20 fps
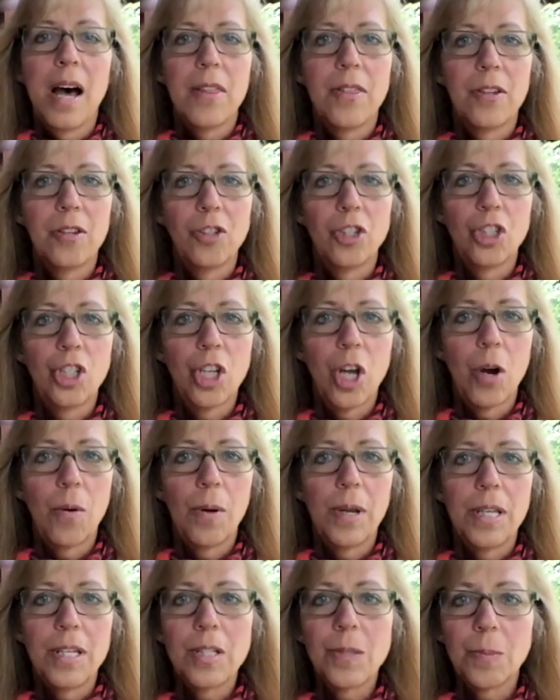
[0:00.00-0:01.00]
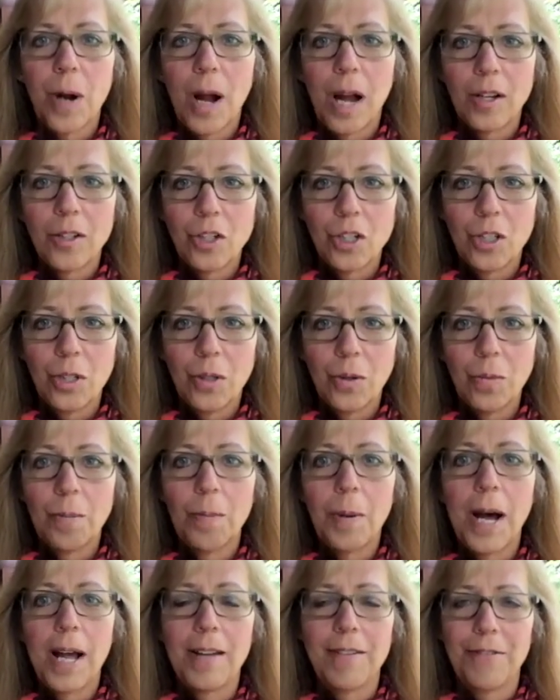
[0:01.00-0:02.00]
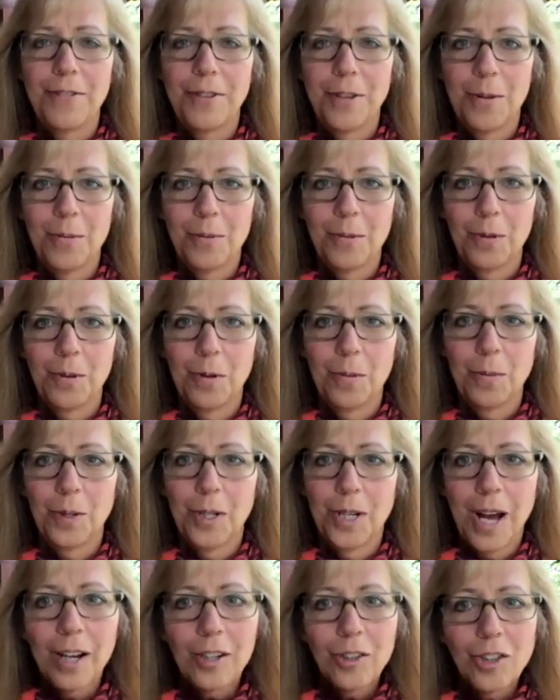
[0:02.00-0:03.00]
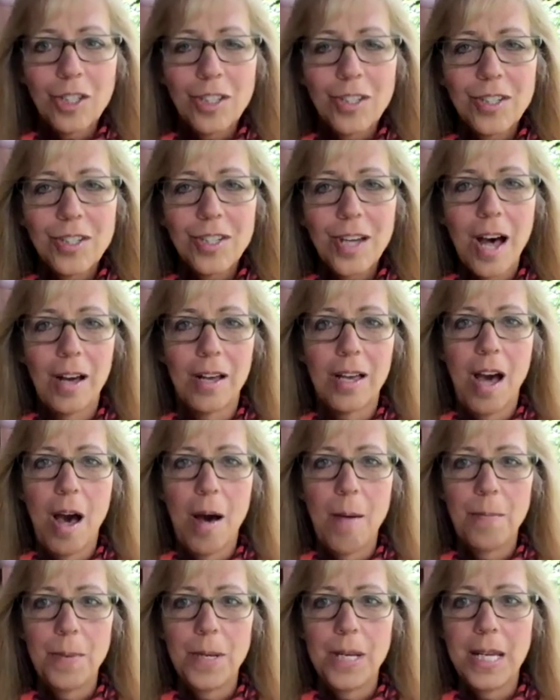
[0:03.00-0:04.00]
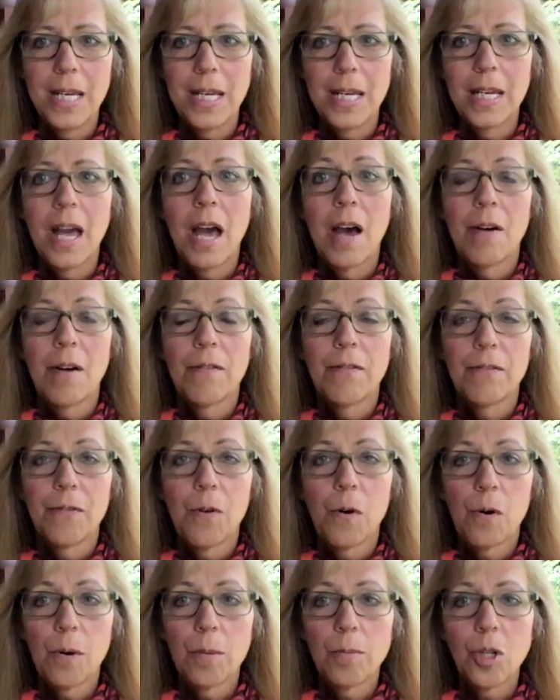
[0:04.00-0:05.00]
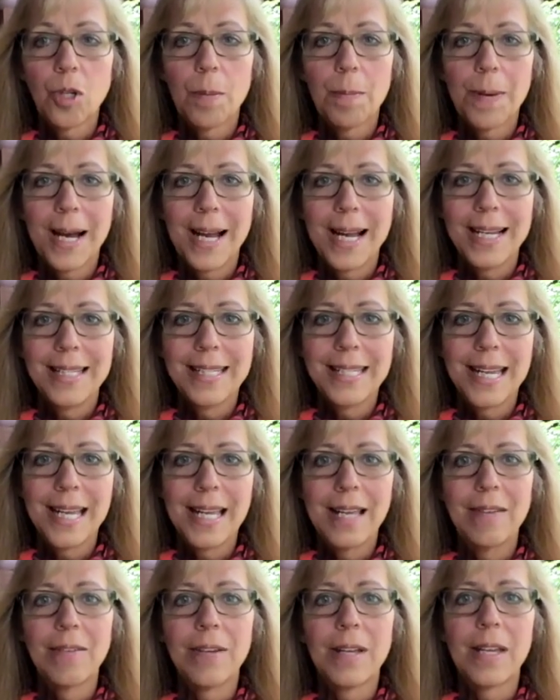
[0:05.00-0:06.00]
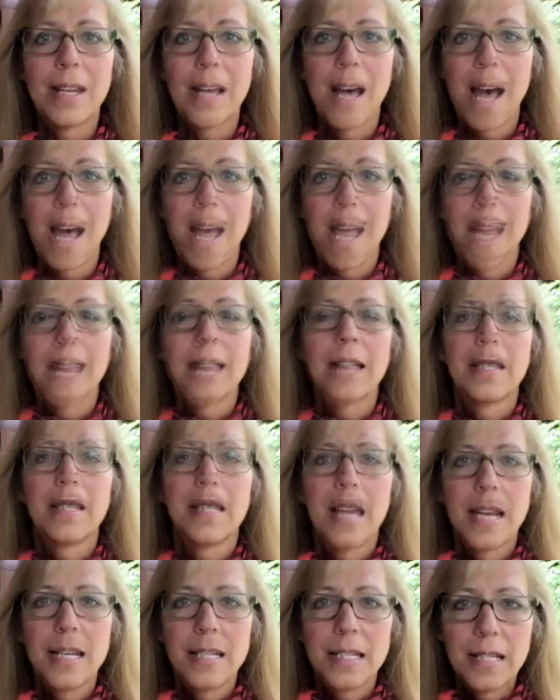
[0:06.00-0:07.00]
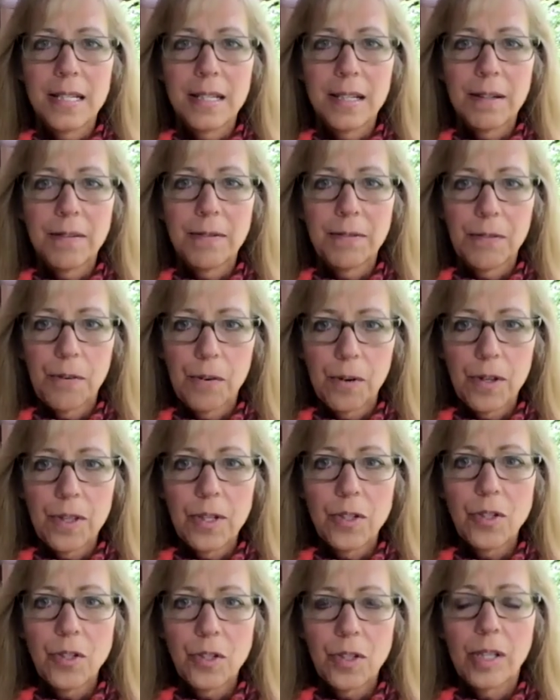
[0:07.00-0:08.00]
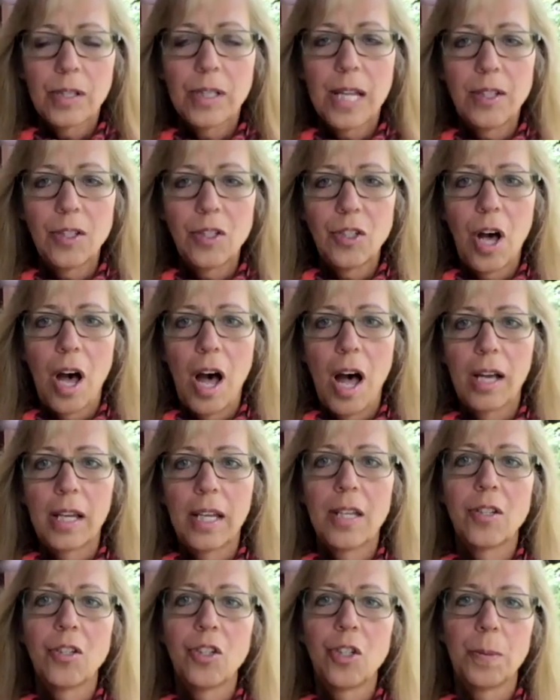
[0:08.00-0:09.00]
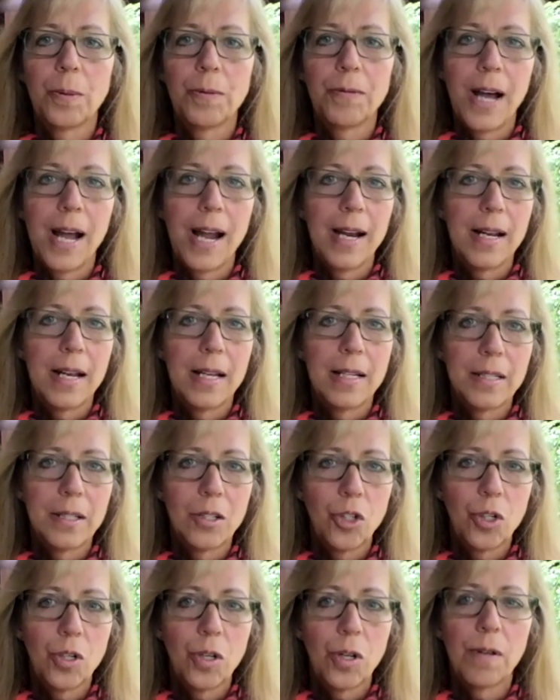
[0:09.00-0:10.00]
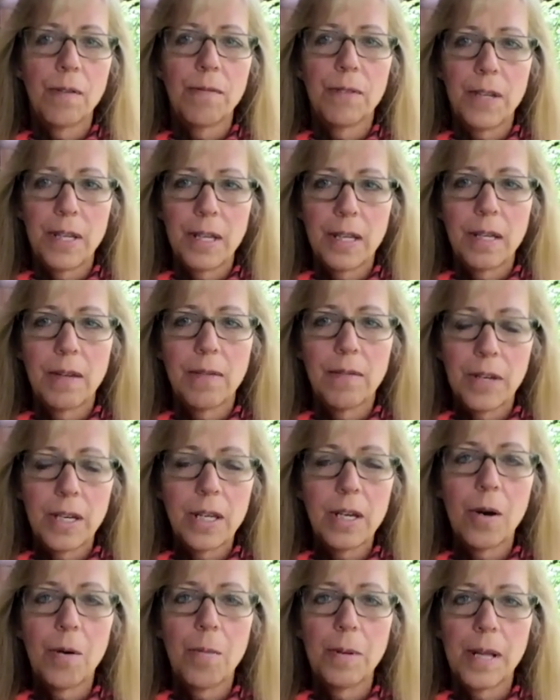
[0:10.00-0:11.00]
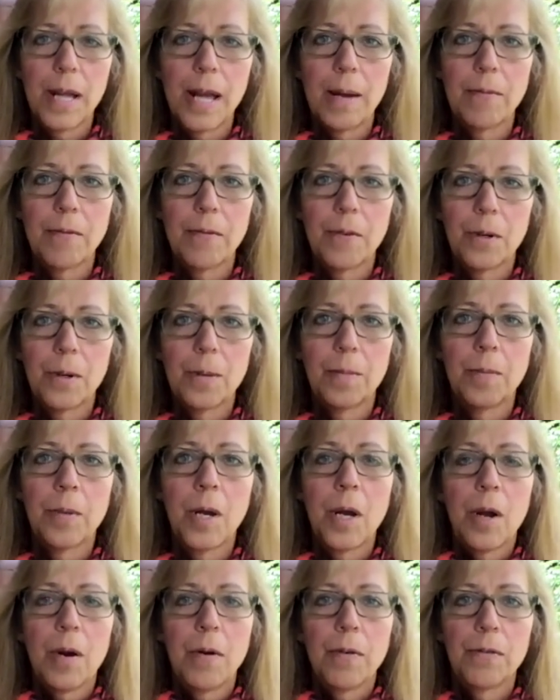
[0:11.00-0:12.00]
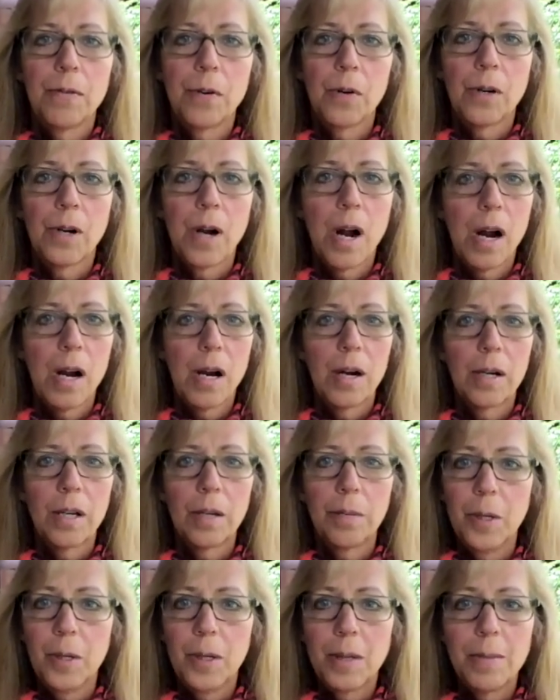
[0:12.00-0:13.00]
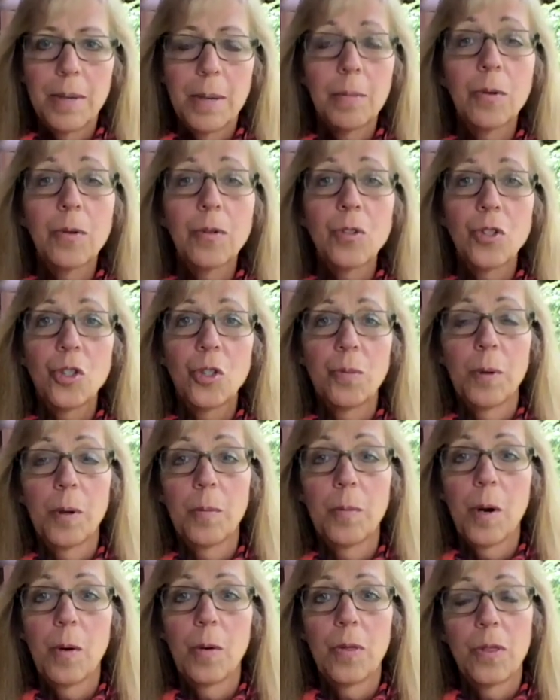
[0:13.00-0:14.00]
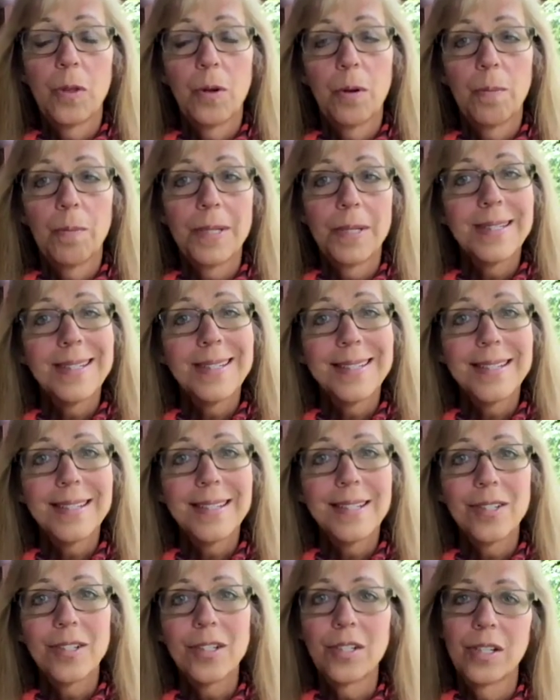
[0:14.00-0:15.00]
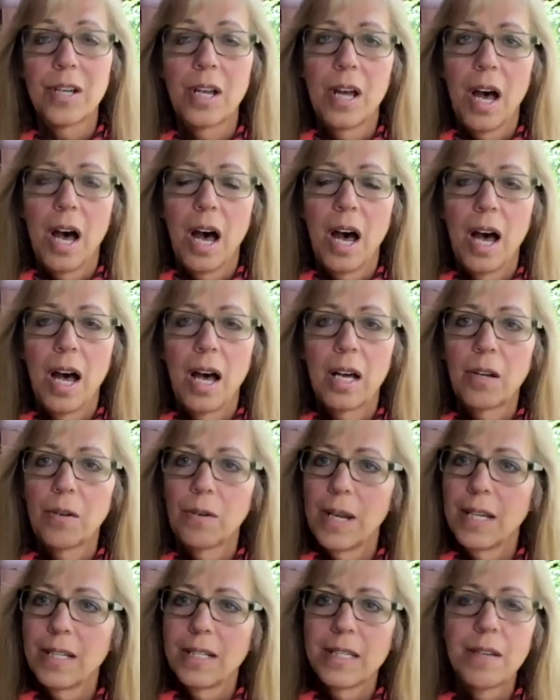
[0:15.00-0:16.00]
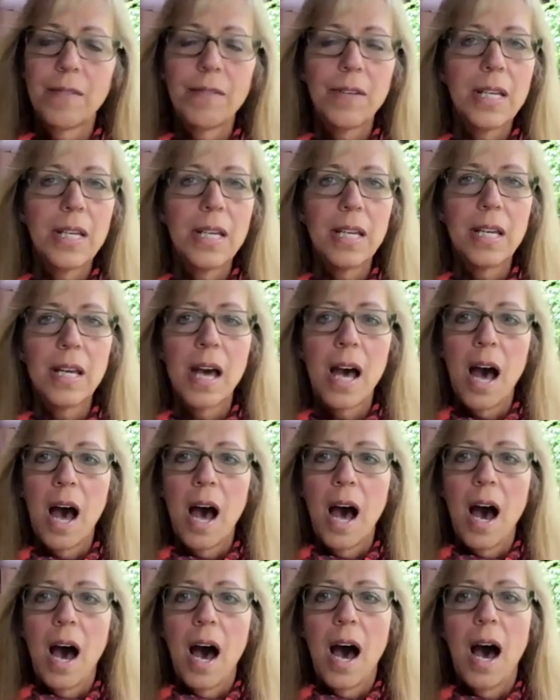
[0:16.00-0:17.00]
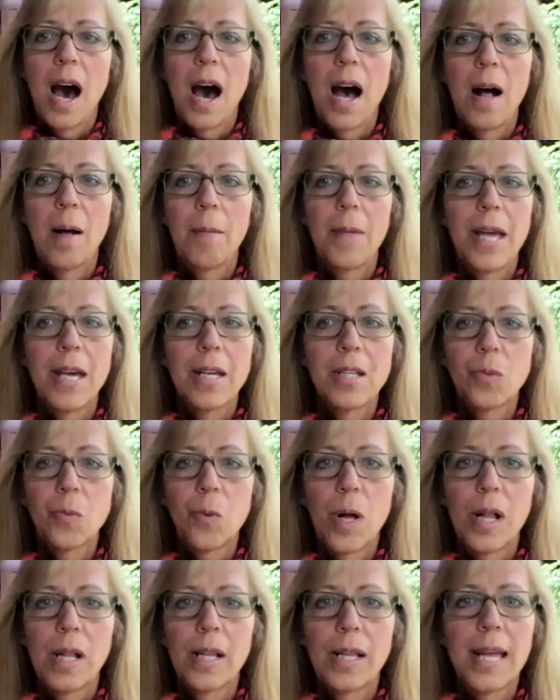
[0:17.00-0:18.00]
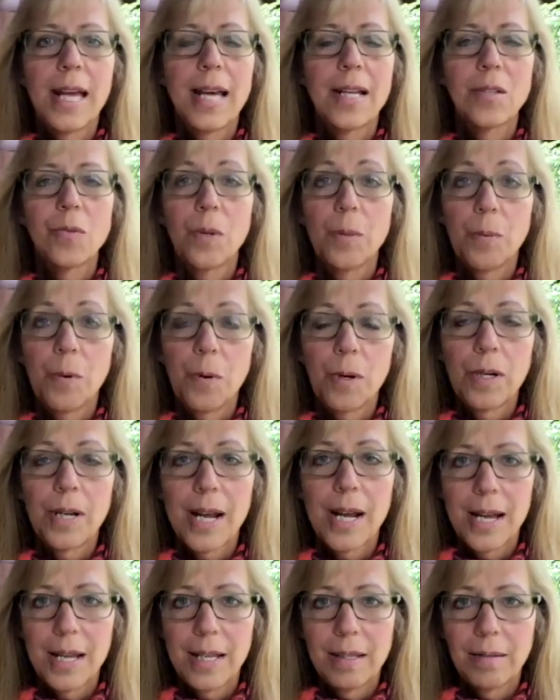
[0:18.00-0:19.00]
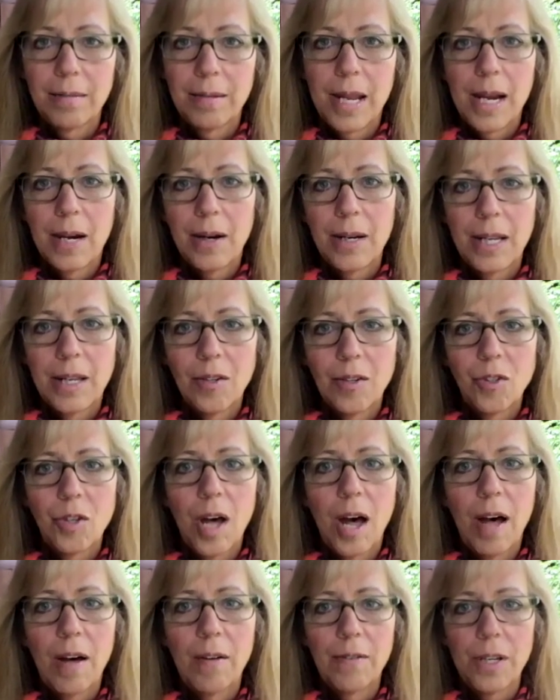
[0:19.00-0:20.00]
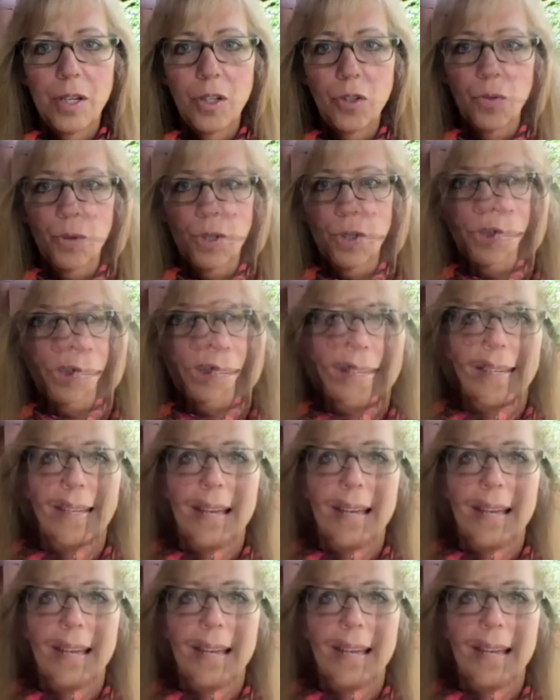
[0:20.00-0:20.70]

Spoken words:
This show is brought to you by Film Crew Productions, a company formed by Dave and I. The idea for this Let's Talk is to provide a digital video platform for our community members to promote their businesses, creativity, as well as report on areas of interest.